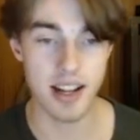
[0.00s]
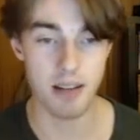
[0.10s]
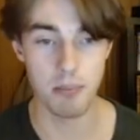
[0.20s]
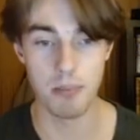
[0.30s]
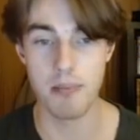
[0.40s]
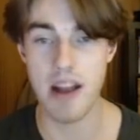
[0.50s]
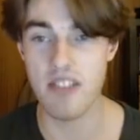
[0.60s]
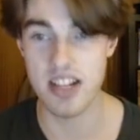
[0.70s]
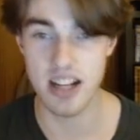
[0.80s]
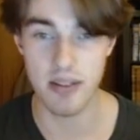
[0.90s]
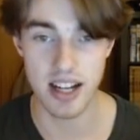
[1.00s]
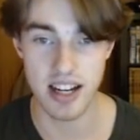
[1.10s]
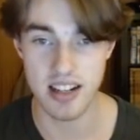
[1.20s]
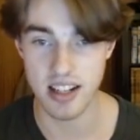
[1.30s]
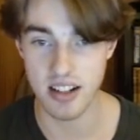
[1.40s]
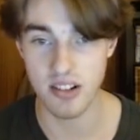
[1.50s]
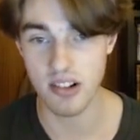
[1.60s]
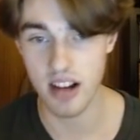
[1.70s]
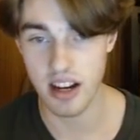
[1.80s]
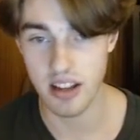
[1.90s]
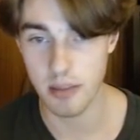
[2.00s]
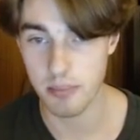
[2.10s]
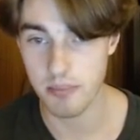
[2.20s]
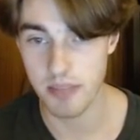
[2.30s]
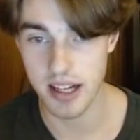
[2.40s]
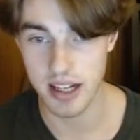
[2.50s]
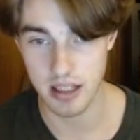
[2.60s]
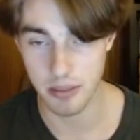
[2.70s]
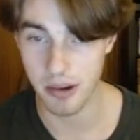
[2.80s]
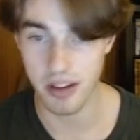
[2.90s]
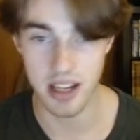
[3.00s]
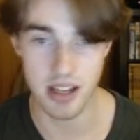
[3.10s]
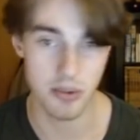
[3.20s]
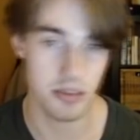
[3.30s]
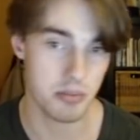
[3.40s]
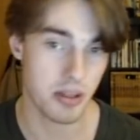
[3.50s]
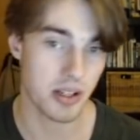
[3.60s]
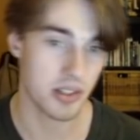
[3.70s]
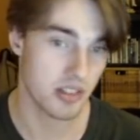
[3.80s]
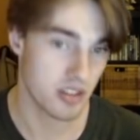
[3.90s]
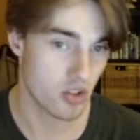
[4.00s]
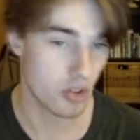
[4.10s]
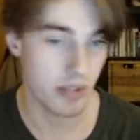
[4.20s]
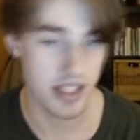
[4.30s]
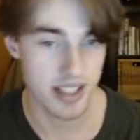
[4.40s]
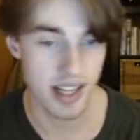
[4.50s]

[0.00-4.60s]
main reason I went India, or I ended up going India, was because Chuma is